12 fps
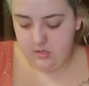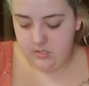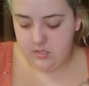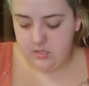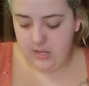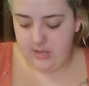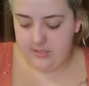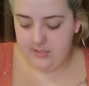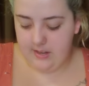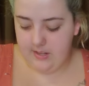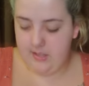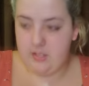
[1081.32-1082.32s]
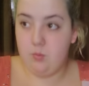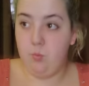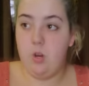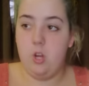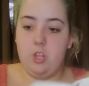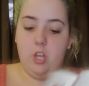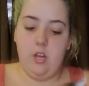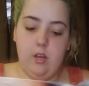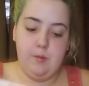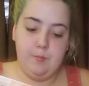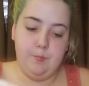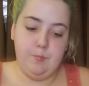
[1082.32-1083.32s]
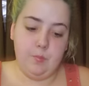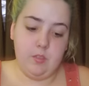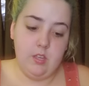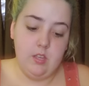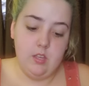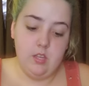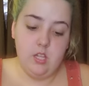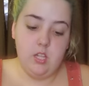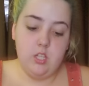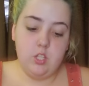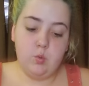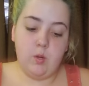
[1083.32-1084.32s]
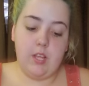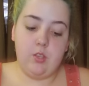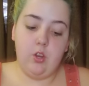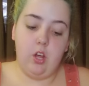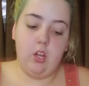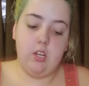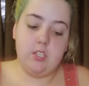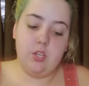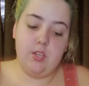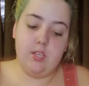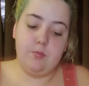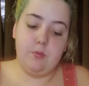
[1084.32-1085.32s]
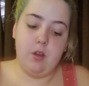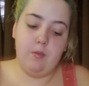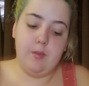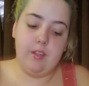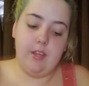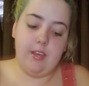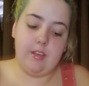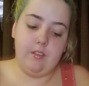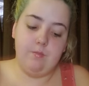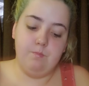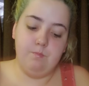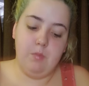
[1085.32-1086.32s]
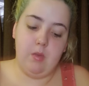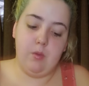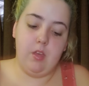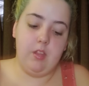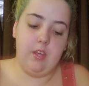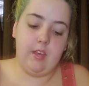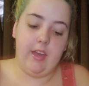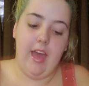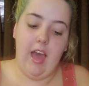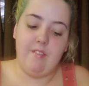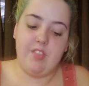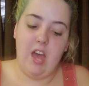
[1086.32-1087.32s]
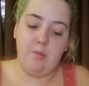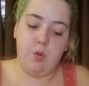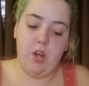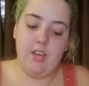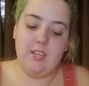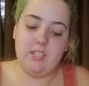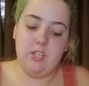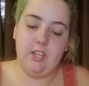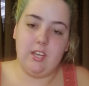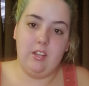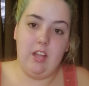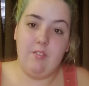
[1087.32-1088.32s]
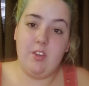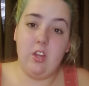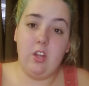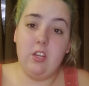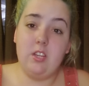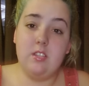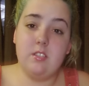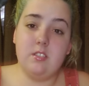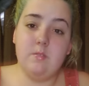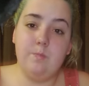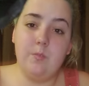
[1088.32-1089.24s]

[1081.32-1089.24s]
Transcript: says that it's worth um $22. So this is probably like maybe like half that price, so like $11.